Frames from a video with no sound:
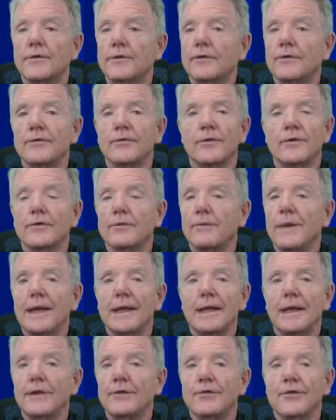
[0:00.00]
It just wasn't
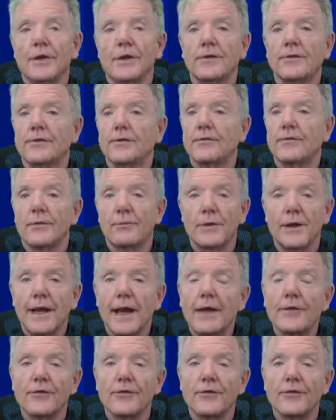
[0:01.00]
making any sense from what I